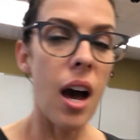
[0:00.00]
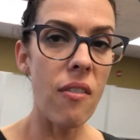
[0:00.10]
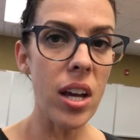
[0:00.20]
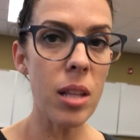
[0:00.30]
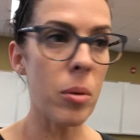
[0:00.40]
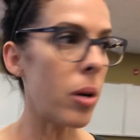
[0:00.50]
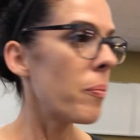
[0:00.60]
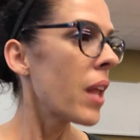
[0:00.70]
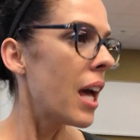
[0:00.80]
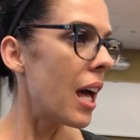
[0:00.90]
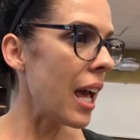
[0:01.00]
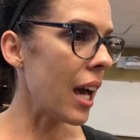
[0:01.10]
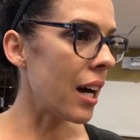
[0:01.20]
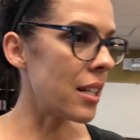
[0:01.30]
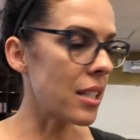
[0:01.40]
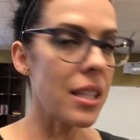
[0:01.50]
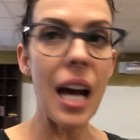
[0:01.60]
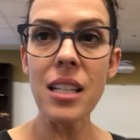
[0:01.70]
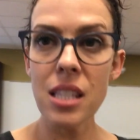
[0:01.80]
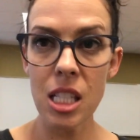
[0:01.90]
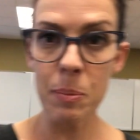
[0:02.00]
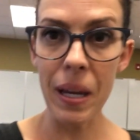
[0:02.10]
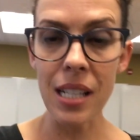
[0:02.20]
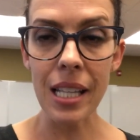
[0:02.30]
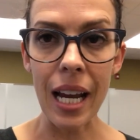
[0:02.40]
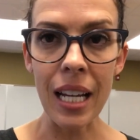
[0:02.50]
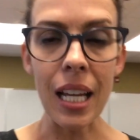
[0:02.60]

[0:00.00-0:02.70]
available, and that's the space I